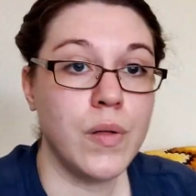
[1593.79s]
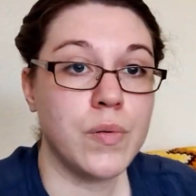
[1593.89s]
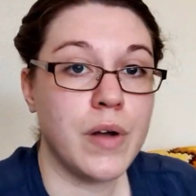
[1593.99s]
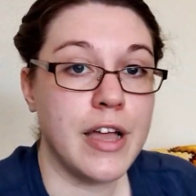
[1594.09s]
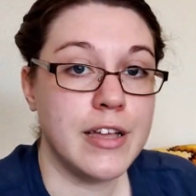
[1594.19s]

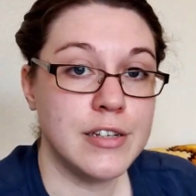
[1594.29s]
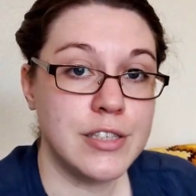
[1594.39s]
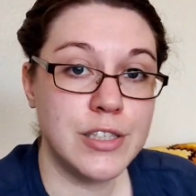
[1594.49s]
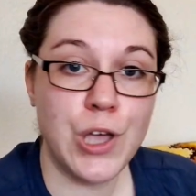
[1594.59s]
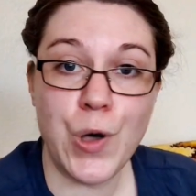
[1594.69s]
All
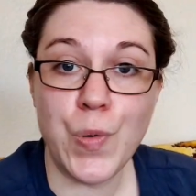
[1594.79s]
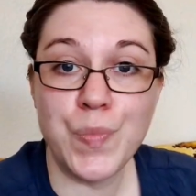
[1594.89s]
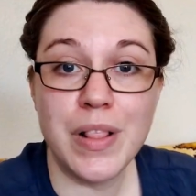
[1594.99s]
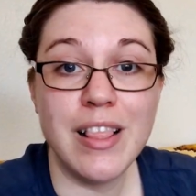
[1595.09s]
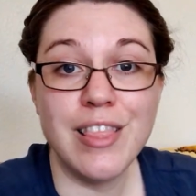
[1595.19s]
right,
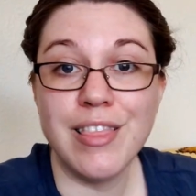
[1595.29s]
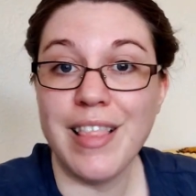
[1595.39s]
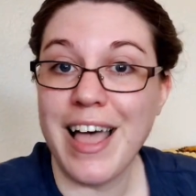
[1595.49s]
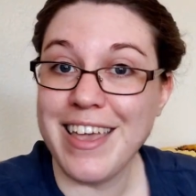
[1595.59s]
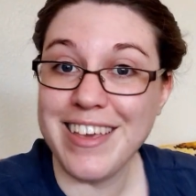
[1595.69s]
so
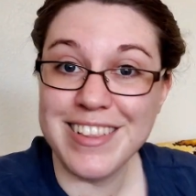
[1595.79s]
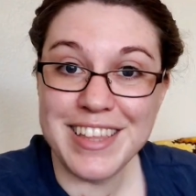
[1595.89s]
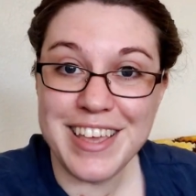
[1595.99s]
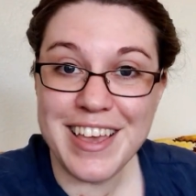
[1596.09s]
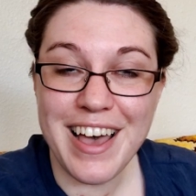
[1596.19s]

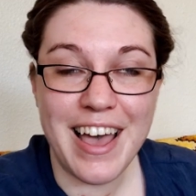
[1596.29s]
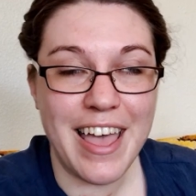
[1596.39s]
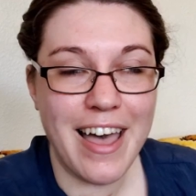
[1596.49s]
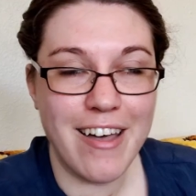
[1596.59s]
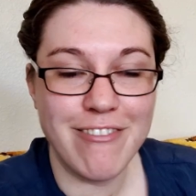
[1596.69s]
likely
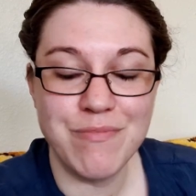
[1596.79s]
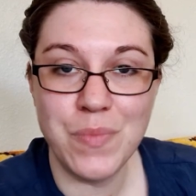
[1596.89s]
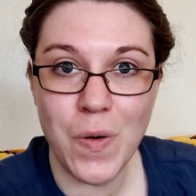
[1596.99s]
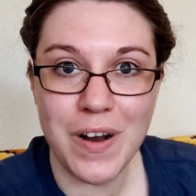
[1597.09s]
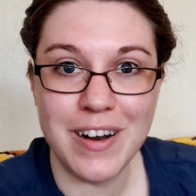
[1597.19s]
I have
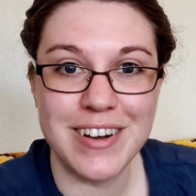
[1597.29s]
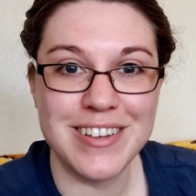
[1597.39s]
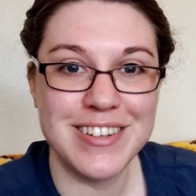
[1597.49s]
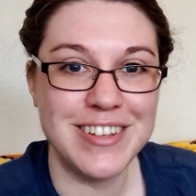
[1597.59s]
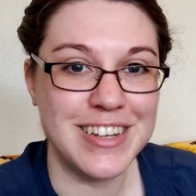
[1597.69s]

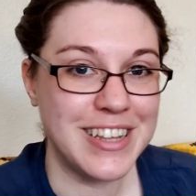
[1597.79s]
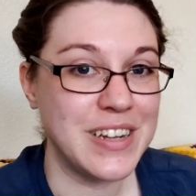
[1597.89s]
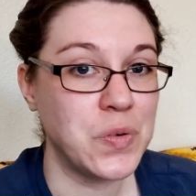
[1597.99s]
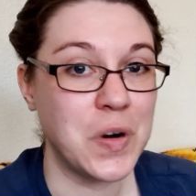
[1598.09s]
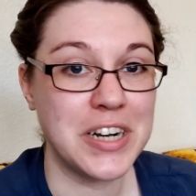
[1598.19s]
more
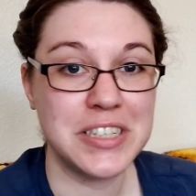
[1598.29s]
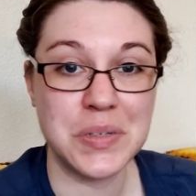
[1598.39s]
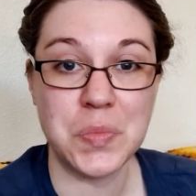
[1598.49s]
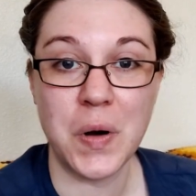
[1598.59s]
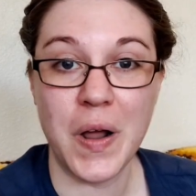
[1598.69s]
knitted
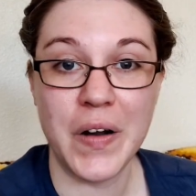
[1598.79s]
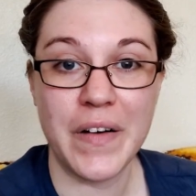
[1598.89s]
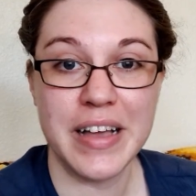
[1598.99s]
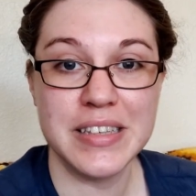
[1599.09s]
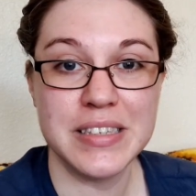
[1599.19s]
works in
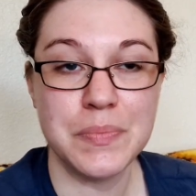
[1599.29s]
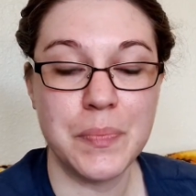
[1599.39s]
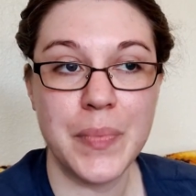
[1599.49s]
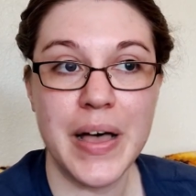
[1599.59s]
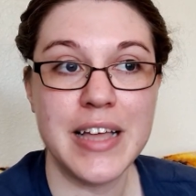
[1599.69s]

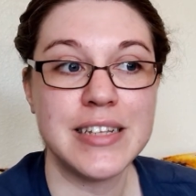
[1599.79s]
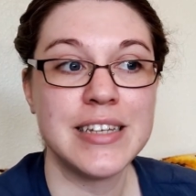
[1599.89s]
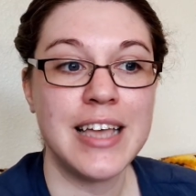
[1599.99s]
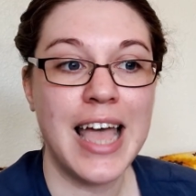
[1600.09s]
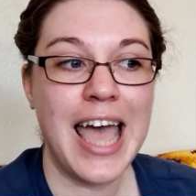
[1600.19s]
progress,
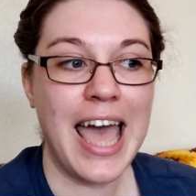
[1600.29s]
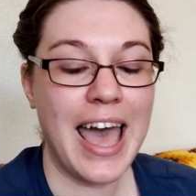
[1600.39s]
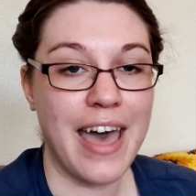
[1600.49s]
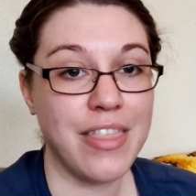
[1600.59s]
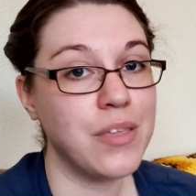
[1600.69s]
but
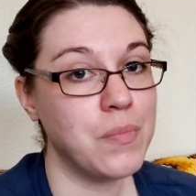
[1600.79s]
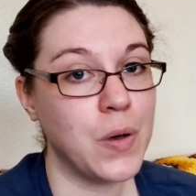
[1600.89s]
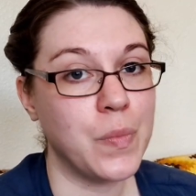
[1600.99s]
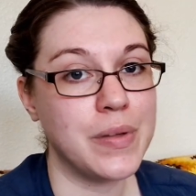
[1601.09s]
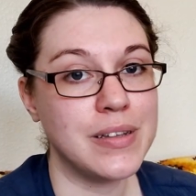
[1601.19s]
at the
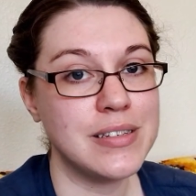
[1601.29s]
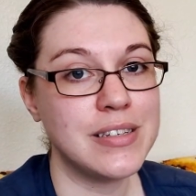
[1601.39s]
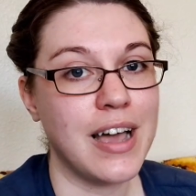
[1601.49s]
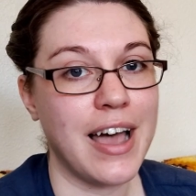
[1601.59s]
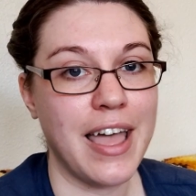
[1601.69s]

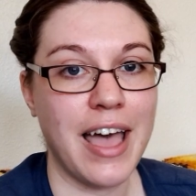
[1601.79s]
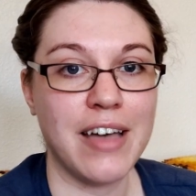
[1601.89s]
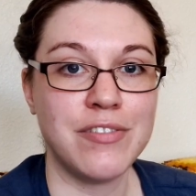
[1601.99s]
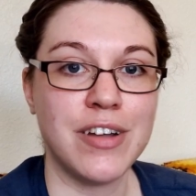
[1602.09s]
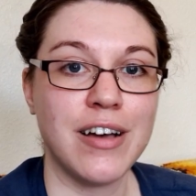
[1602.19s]
moment I
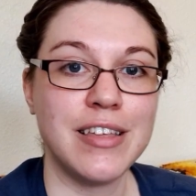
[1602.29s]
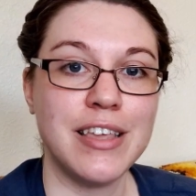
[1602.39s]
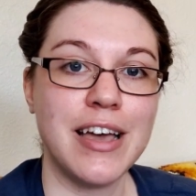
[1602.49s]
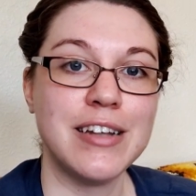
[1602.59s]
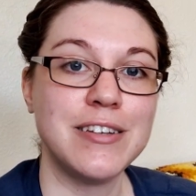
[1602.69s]
have not
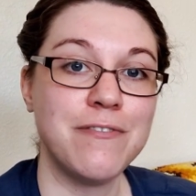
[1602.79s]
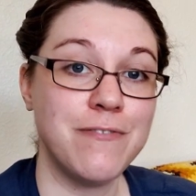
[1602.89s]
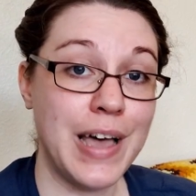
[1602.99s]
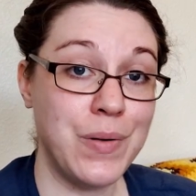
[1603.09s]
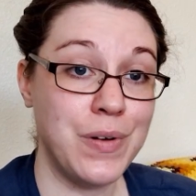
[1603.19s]
yet
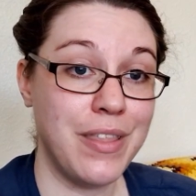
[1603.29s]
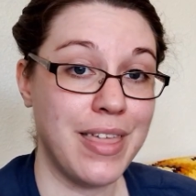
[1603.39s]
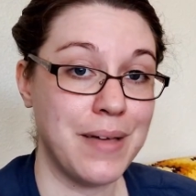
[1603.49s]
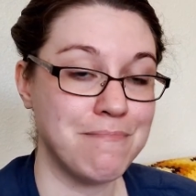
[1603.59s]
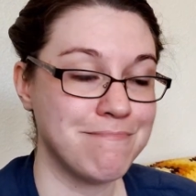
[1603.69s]
found
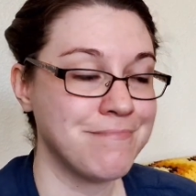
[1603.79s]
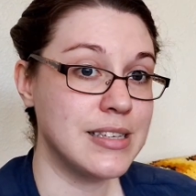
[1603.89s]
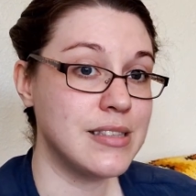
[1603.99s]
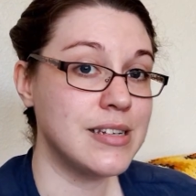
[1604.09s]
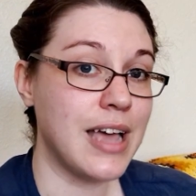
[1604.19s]
them.
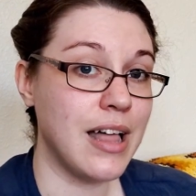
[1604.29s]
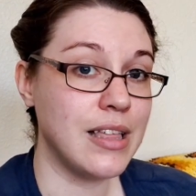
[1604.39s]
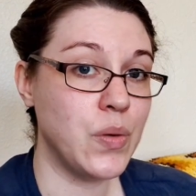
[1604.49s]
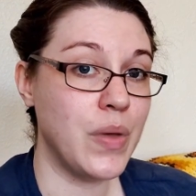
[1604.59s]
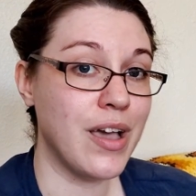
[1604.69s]
This is the
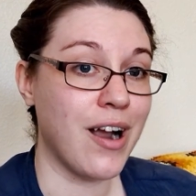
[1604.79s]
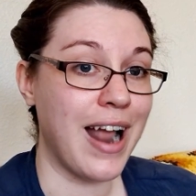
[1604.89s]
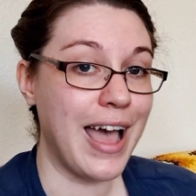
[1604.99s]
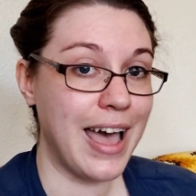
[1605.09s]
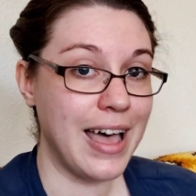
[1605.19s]
tally we
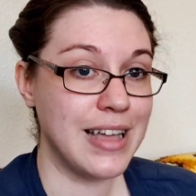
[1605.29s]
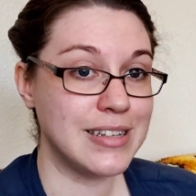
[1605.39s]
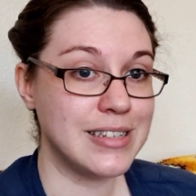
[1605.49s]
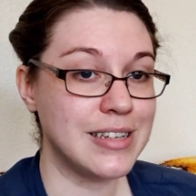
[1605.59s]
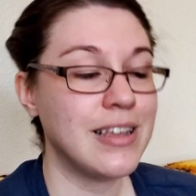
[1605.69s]
are
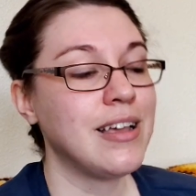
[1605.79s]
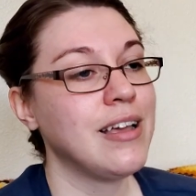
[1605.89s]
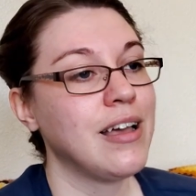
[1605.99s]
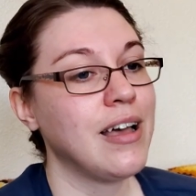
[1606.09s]
at.